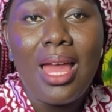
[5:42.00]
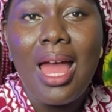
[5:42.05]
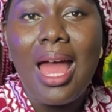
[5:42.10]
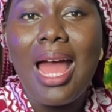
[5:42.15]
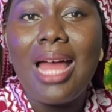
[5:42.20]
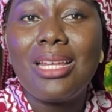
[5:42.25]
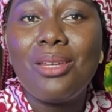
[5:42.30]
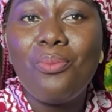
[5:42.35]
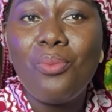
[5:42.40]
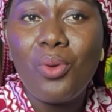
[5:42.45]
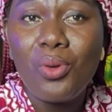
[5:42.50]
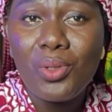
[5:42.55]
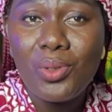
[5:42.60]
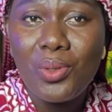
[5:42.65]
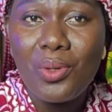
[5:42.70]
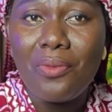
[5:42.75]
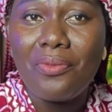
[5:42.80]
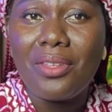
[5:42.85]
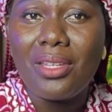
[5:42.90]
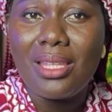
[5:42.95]
and most
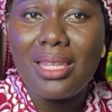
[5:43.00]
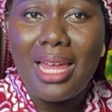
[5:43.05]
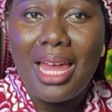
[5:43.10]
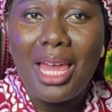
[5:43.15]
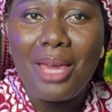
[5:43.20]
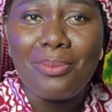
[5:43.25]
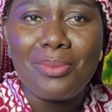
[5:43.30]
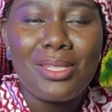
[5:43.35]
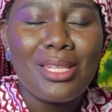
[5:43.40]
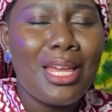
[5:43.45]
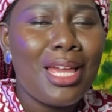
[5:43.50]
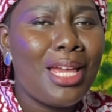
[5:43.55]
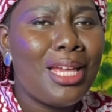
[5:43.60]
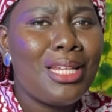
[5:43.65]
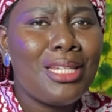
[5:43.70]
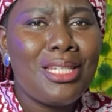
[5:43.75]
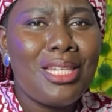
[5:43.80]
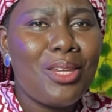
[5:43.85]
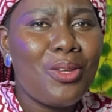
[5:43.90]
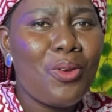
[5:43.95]
of the times
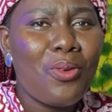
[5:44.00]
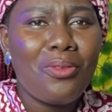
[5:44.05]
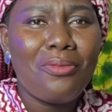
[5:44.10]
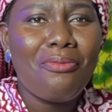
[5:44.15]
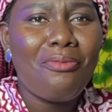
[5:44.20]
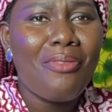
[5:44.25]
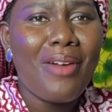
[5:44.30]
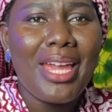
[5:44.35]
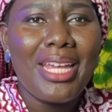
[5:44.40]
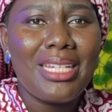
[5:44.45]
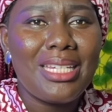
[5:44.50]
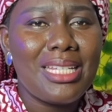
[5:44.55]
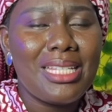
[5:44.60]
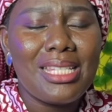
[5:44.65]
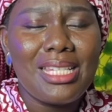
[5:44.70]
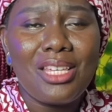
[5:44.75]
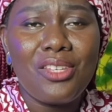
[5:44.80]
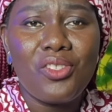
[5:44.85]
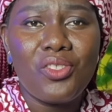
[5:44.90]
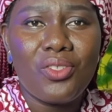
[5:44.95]
they don't find it
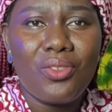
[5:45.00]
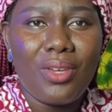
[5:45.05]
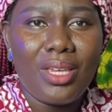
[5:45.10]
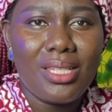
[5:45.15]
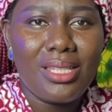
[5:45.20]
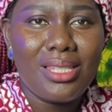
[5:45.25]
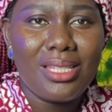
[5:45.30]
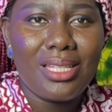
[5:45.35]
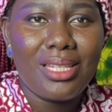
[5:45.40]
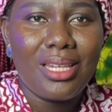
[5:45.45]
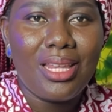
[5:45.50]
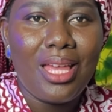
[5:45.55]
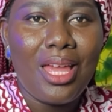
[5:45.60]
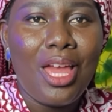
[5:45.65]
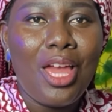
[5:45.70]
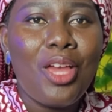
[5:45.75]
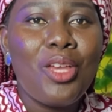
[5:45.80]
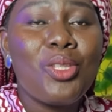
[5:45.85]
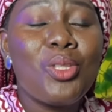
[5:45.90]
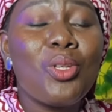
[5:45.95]
interesting.
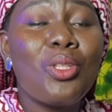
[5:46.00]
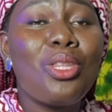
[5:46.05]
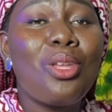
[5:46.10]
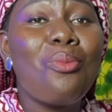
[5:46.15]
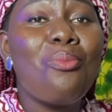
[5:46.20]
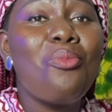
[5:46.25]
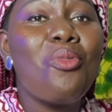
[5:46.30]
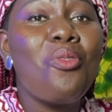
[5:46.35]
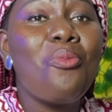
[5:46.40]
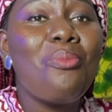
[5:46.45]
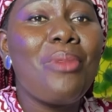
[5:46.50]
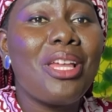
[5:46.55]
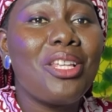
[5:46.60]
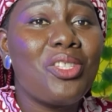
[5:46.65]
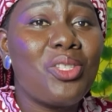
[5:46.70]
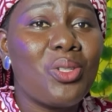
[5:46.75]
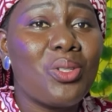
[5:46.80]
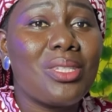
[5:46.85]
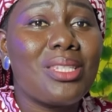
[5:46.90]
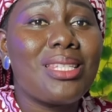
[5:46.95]
So the
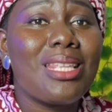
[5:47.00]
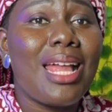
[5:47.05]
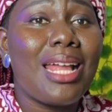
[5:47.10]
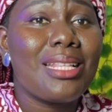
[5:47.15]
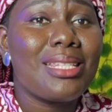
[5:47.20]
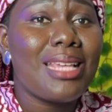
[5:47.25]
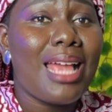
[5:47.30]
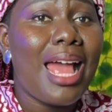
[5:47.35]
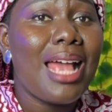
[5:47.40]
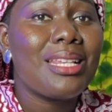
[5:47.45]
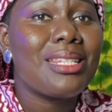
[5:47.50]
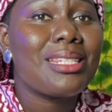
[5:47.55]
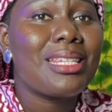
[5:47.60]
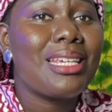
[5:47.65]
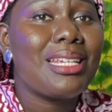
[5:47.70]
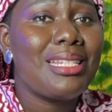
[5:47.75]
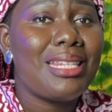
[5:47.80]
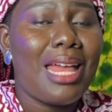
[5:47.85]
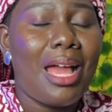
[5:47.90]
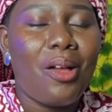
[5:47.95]
moment you start
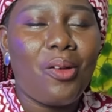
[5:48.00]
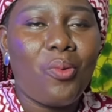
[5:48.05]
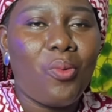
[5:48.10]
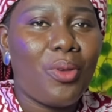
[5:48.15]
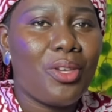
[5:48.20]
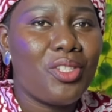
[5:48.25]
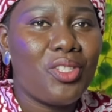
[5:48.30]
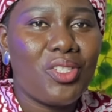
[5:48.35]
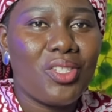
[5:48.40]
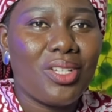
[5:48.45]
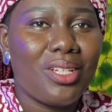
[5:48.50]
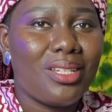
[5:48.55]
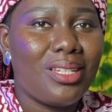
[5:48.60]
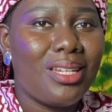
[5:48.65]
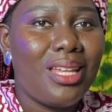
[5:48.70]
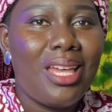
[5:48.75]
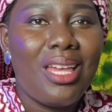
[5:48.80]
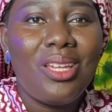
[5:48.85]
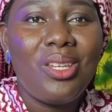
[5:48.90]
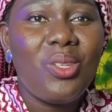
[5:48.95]
asking that question,
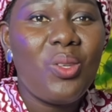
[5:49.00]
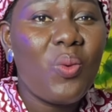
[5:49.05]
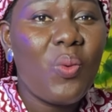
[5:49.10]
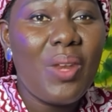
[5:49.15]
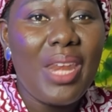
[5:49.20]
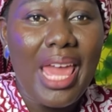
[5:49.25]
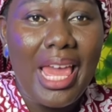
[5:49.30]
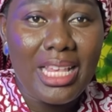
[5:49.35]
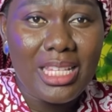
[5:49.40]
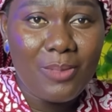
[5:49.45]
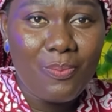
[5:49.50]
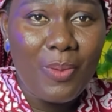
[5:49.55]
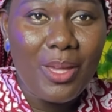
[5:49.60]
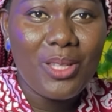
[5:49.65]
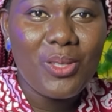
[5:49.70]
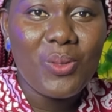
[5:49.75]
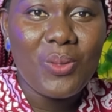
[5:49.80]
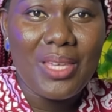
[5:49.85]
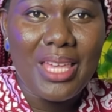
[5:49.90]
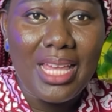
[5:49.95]
don't
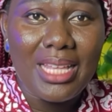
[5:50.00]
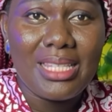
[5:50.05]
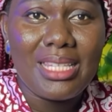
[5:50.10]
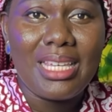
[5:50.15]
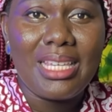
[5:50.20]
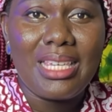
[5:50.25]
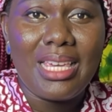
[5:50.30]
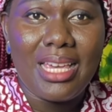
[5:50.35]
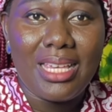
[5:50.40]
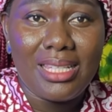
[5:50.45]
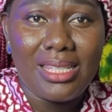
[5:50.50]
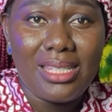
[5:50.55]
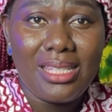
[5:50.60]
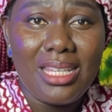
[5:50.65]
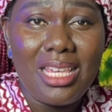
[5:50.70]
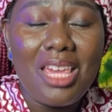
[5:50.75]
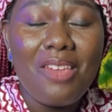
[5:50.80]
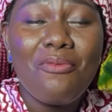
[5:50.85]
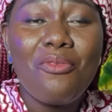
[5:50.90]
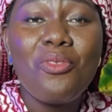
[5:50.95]
expect to get a yes.
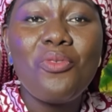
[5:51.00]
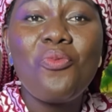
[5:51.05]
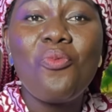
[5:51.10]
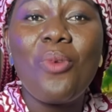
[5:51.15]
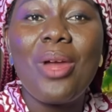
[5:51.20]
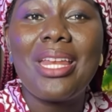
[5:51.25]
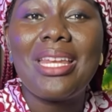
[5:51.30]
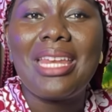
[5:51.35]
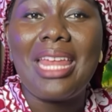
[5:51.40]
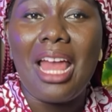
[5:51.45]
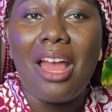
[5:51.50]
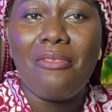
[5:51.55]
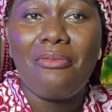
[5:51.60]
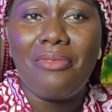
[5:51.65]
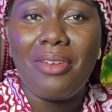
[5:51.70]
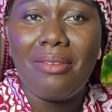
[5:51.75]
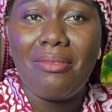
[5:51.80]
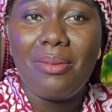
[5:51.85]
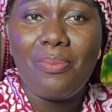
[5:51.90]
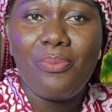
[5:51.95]
Even when they are
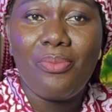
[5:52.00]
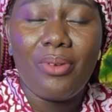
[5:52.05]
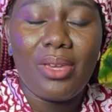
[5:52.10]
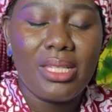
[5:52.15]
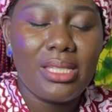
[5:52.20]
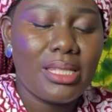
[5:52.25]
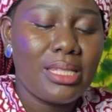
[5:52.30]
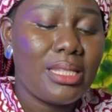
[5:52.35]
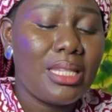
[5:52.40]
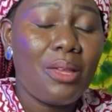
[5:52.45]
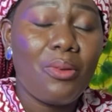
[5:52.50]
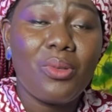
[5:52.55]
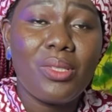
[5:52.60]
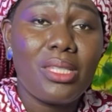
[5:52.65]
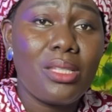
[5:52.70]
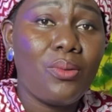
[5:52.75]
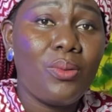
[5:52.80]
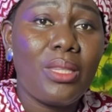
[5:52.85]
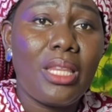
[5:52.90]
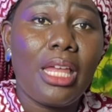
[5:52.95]
very pressed, they will
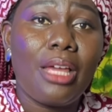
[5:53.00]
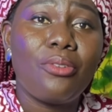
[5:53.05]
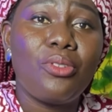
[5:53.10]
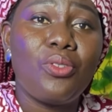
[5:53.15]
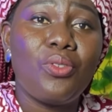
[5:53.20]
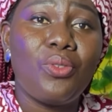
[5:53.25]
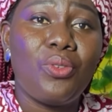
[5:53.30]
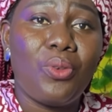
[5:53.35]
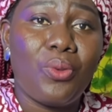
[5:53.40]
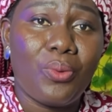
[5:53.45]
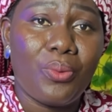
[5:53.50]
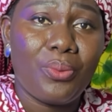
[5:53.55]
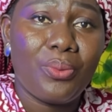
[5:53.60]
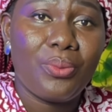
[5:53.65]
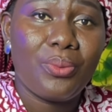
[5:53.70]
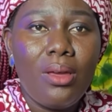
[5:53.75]
still tell you no.